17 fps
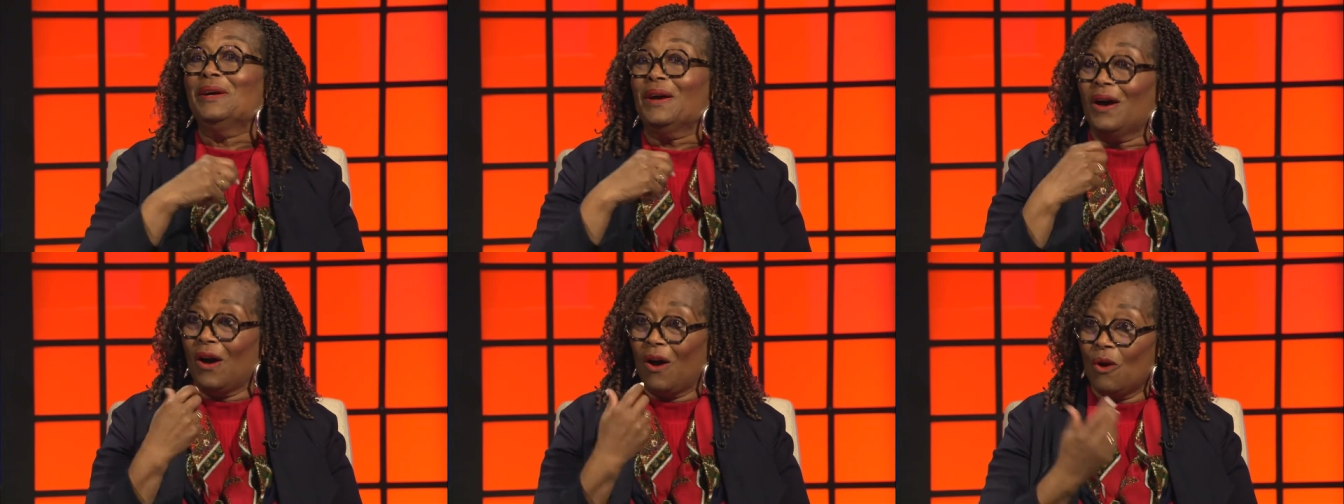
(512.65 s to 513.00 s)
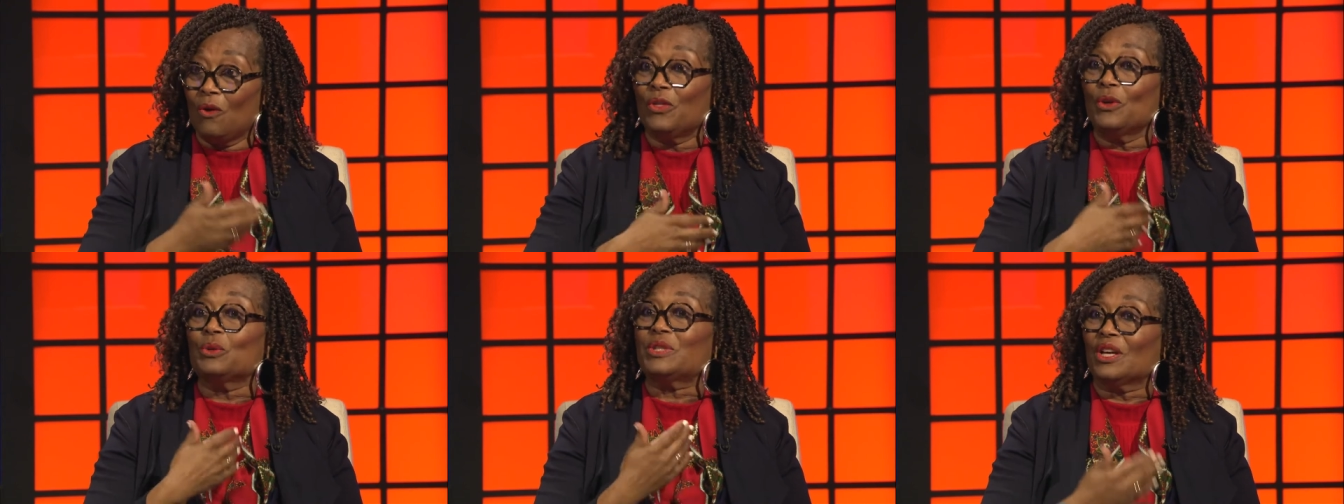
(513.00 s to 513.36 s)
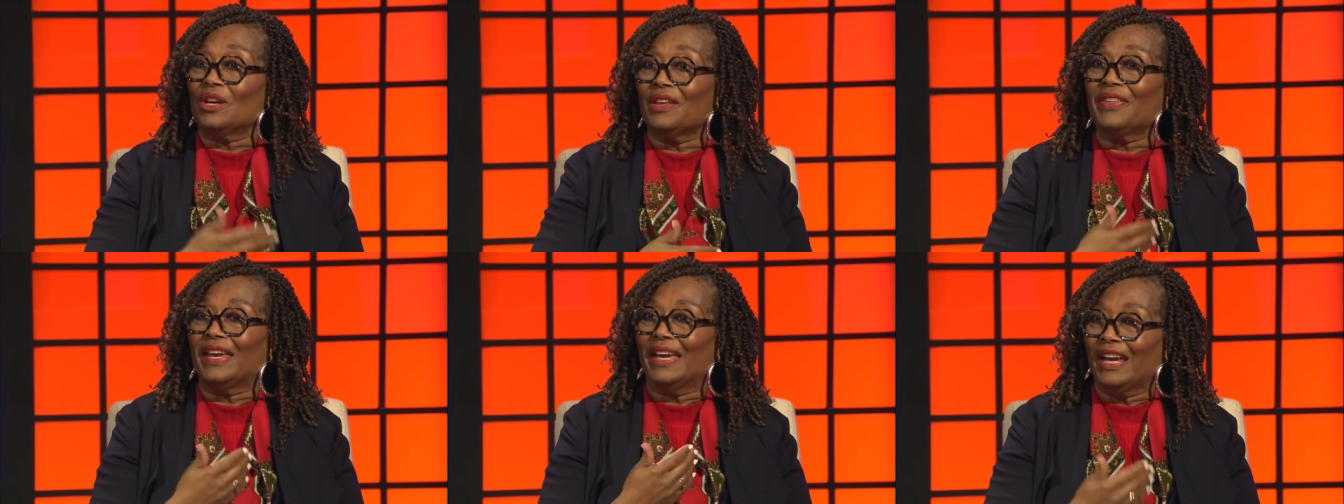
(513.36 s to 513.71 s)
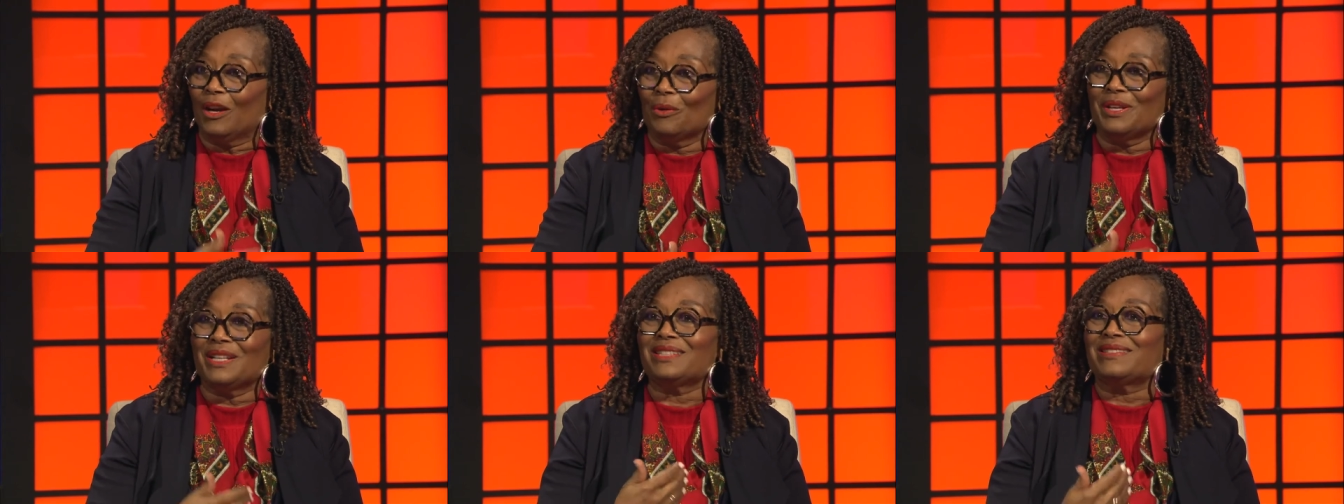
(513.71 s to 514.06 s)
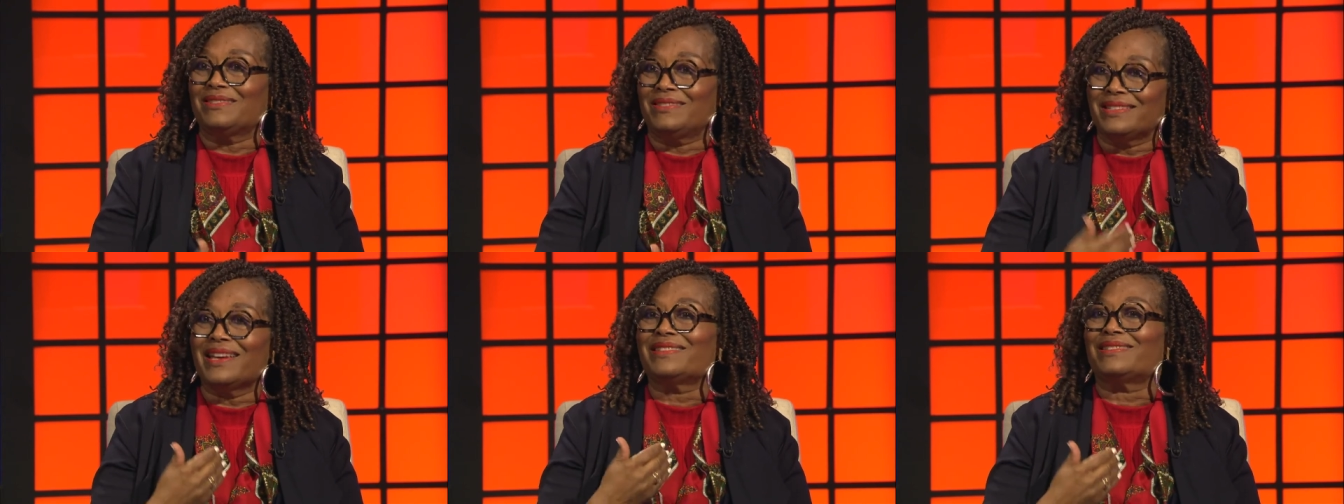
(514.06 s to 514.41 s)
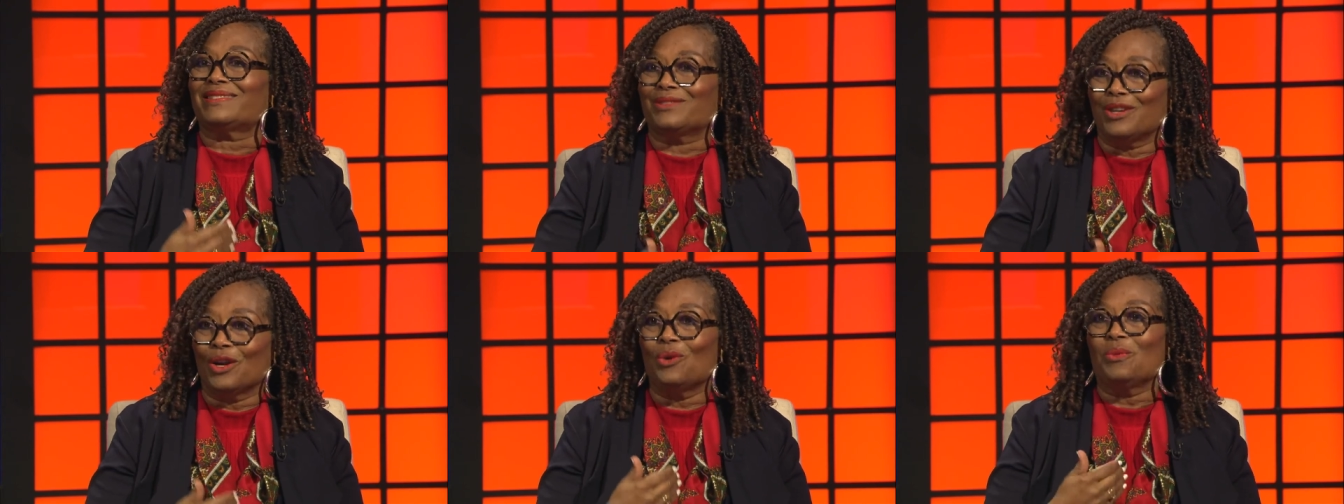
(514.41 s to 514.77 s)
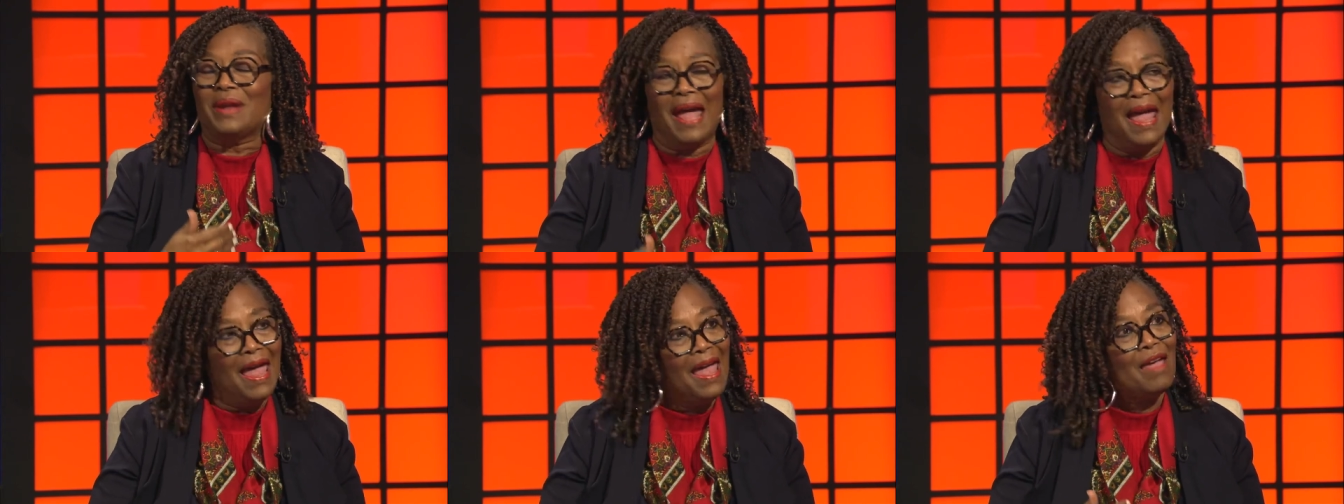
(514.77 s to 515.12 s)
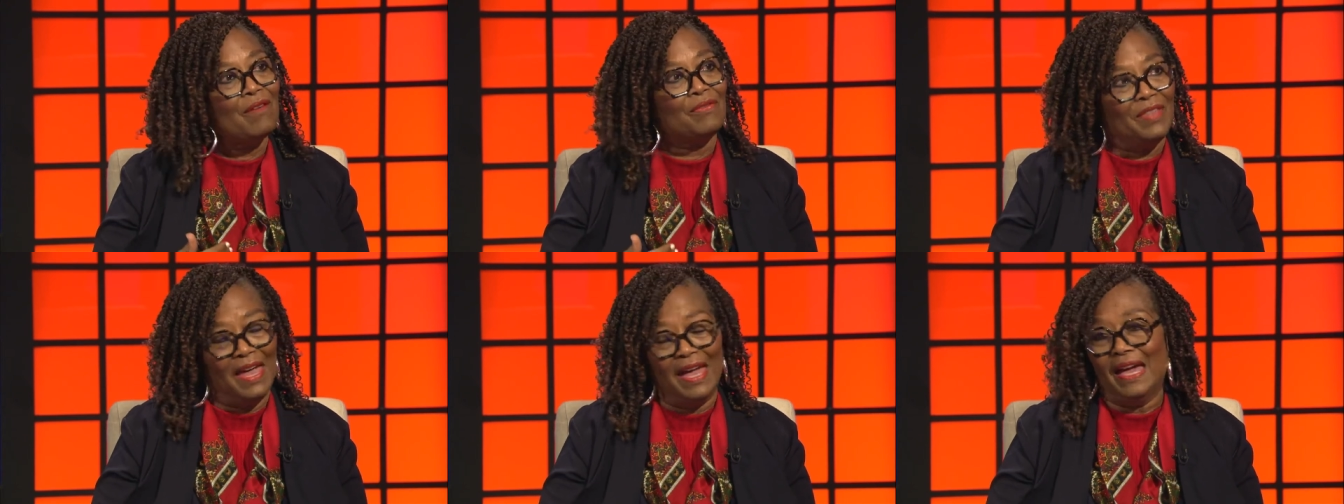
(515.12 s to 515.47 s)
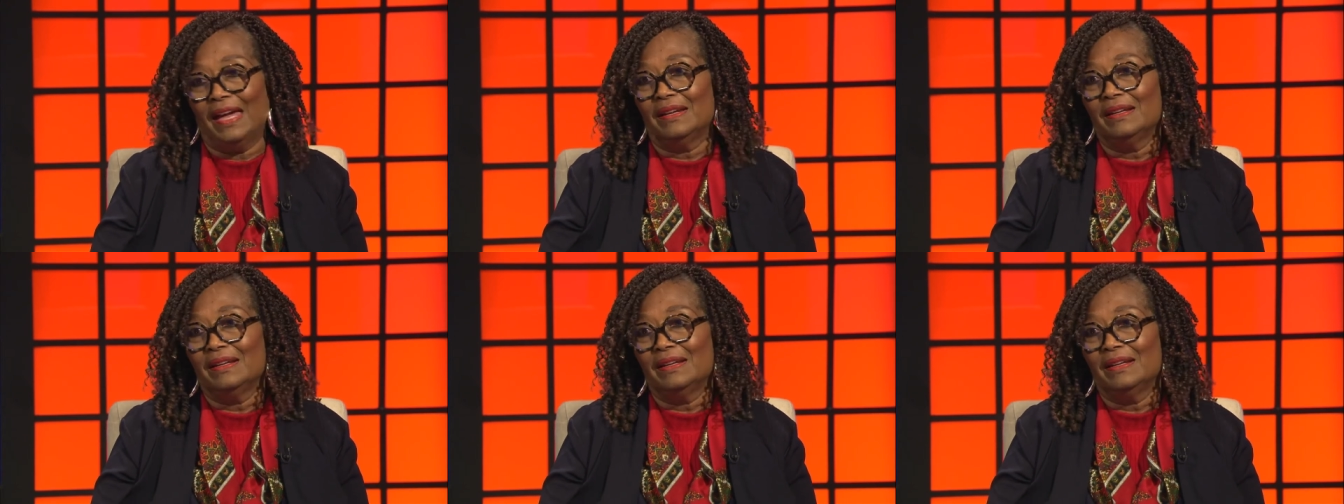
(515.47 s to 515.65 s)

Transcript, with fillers: all those other areas just don't have that.